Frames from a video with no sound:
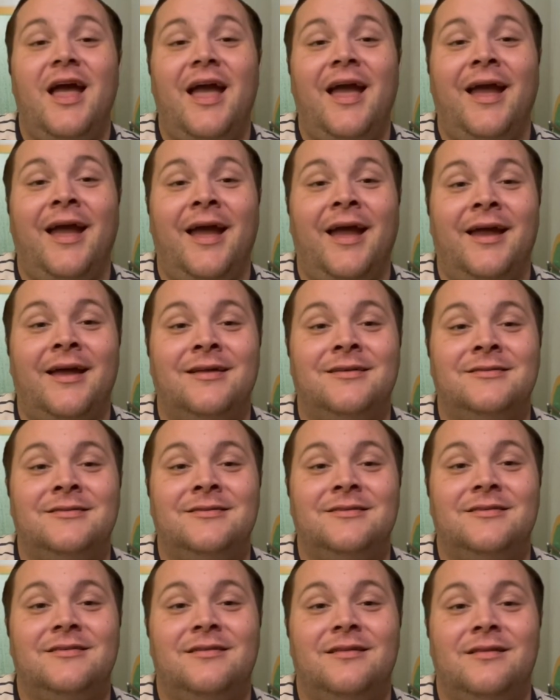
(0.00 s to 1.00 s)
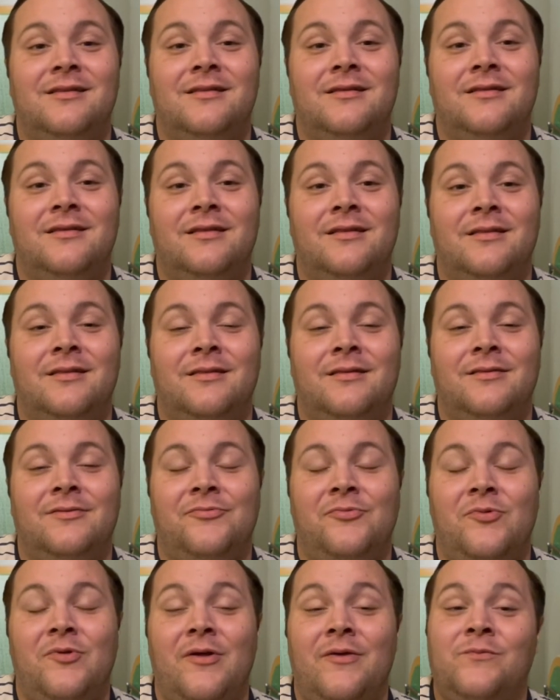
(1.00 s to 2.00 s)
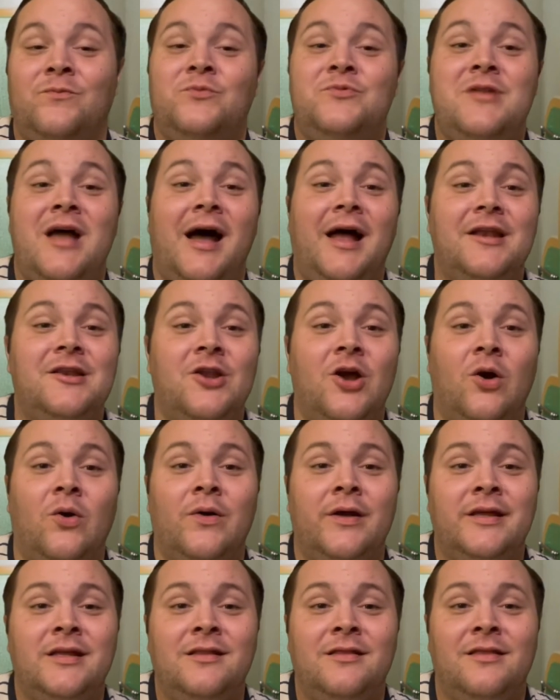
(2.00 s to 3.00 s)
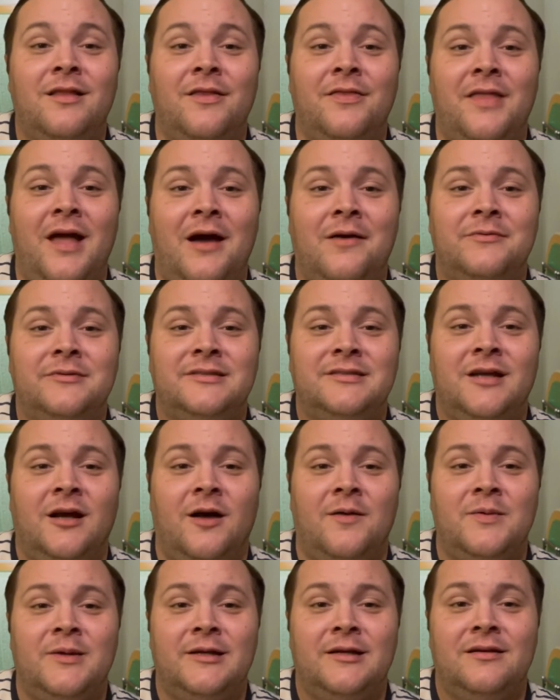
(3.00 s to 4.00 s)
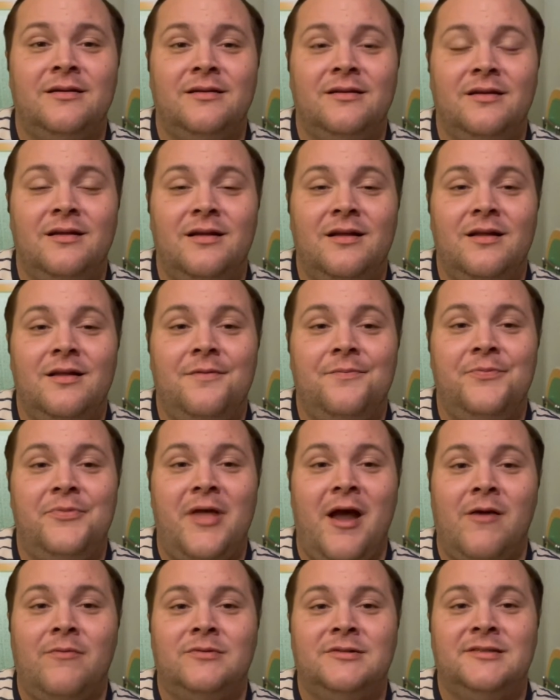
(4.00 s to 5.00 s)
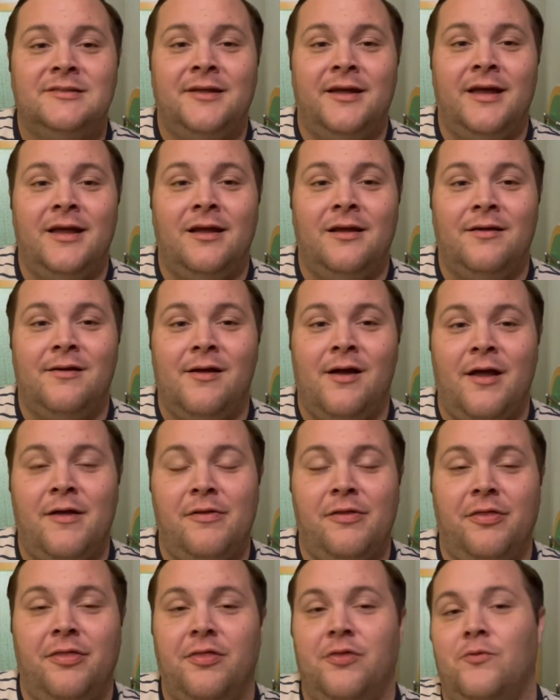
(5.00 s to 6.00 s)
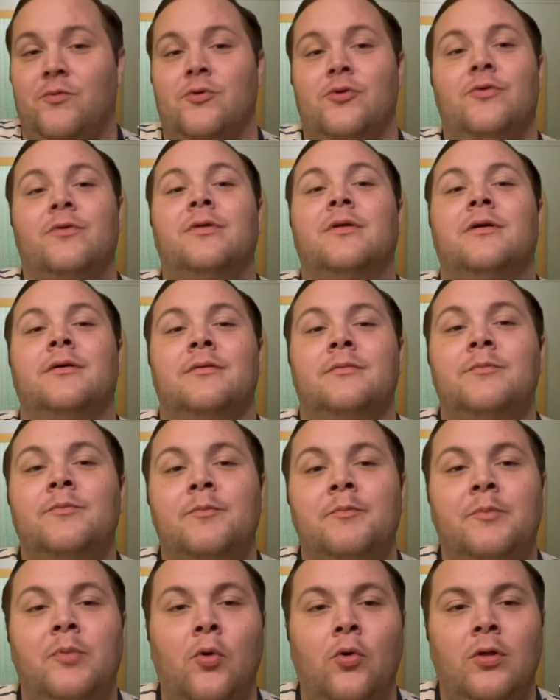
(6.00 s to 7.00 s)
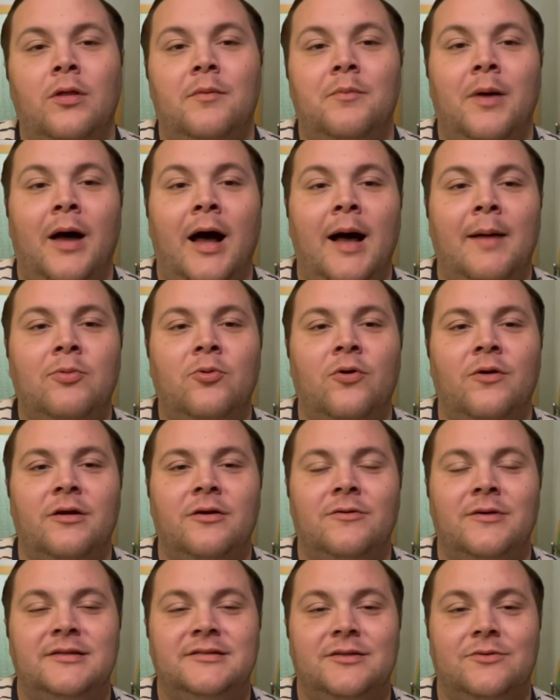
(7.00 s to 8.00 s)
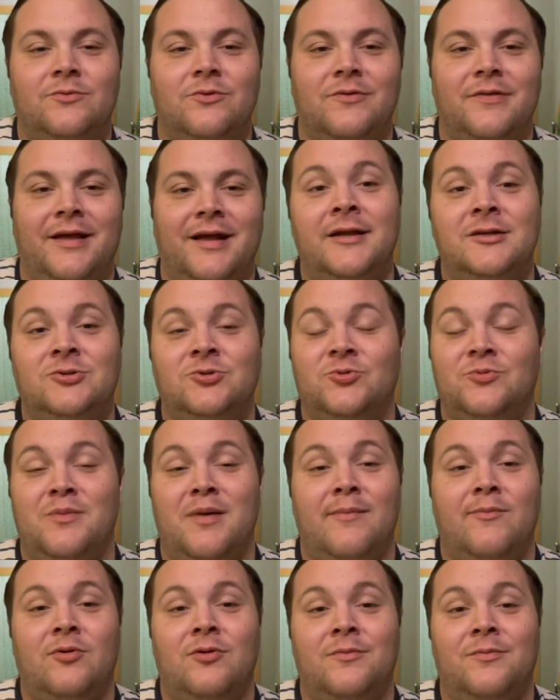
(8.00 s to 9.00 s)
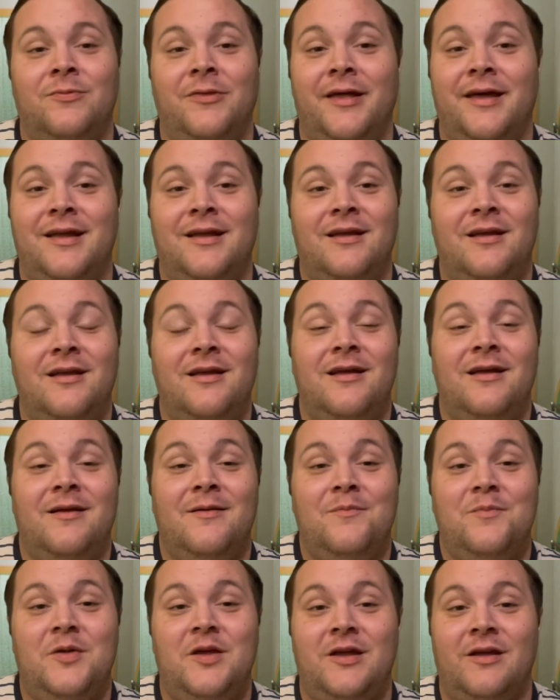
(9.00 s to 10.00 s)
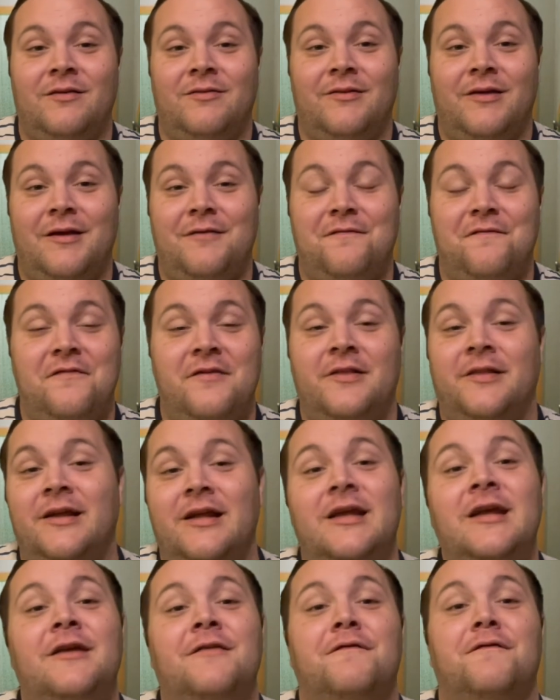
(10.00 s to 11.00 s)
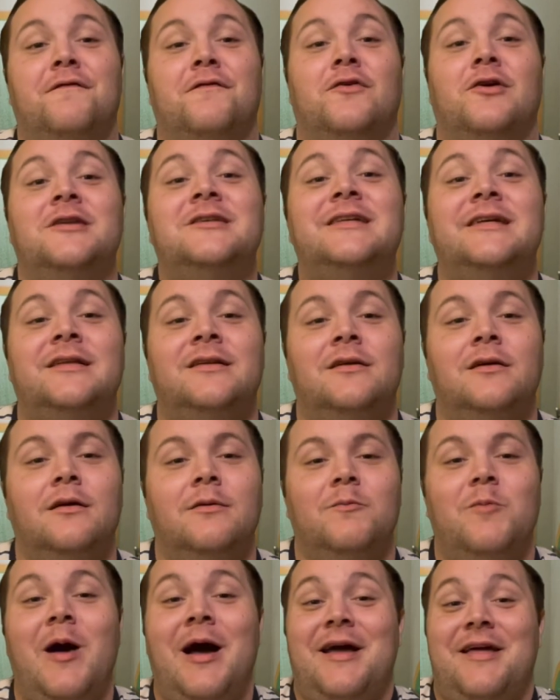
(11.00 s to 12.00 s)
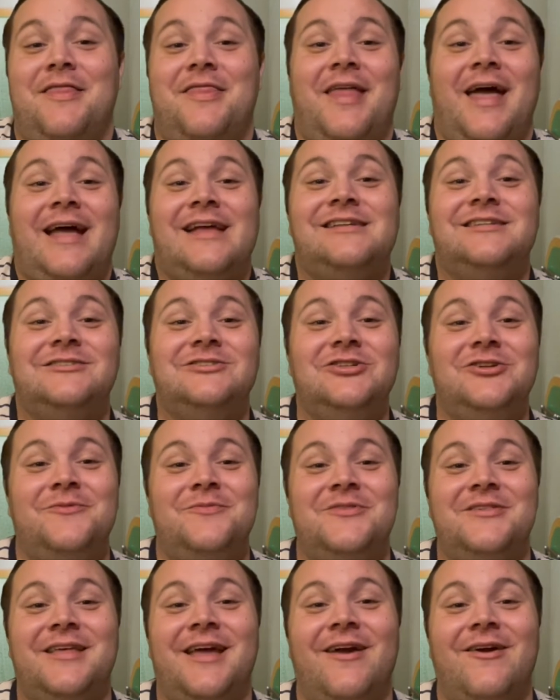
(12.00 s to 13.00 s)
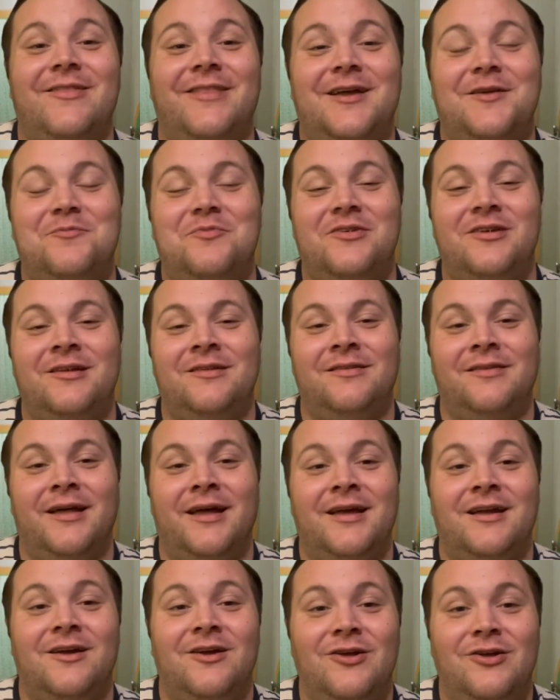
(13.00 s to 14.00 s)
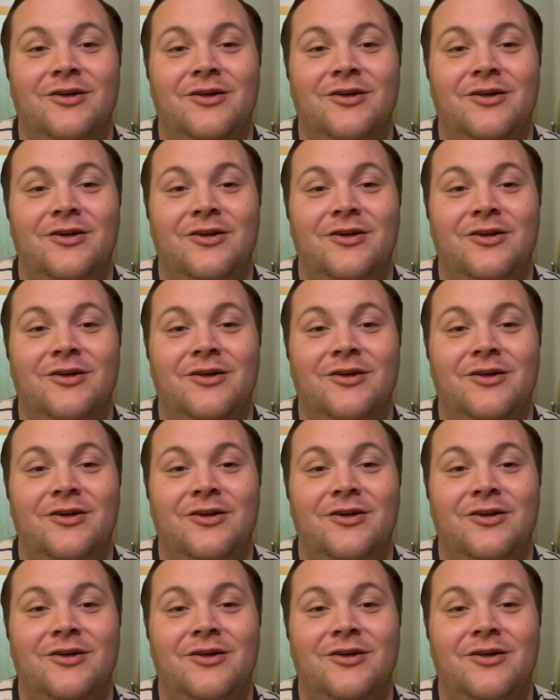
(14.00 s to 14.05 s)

And not knowing that that was coming, that was like, I threw the bowl of popcorn across the room. Like, I just remember like being like feeling confronted by that jump scare, like being like,